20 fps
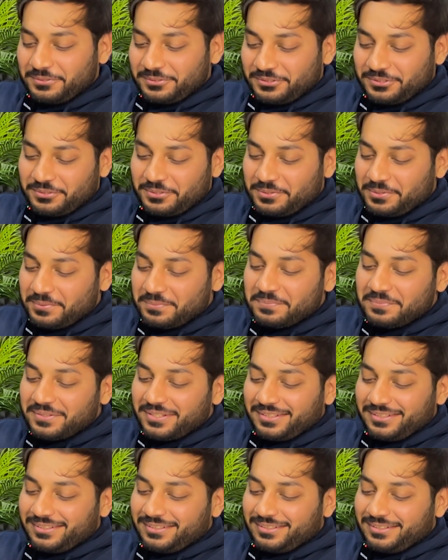so
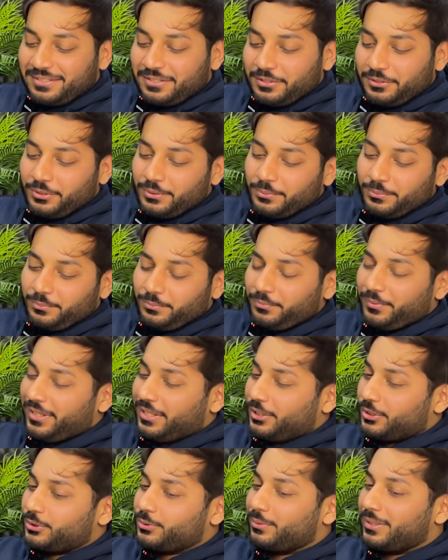we
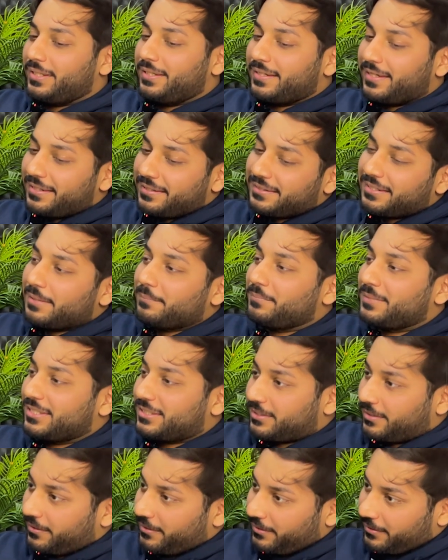usually let them
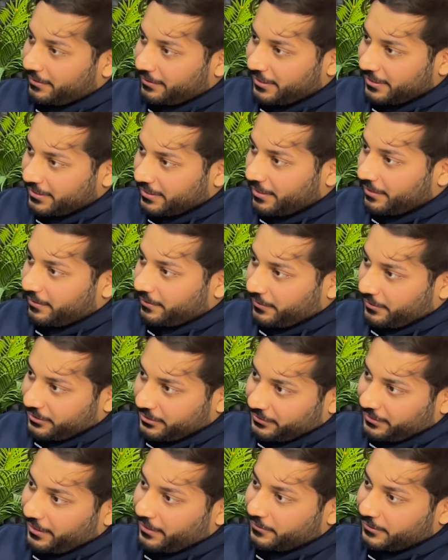decide the
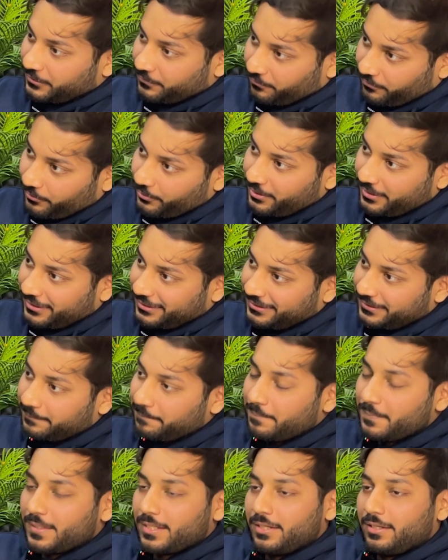constraints for us,
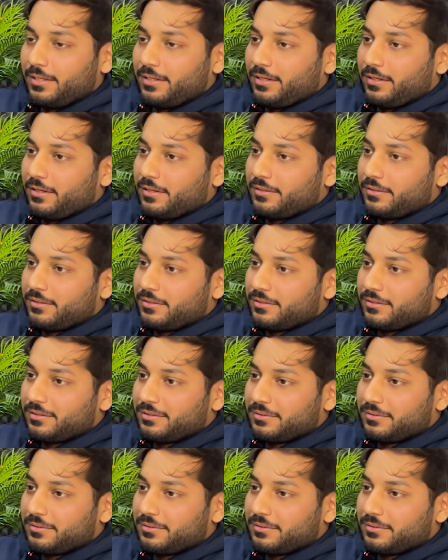and